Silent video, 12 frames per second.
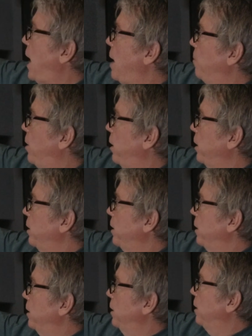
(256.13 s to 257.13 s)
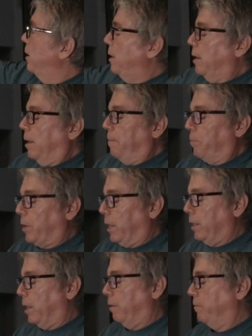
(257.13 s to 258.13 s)
that monitor.
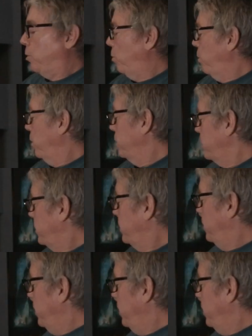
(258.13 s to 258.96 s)
And then, of course,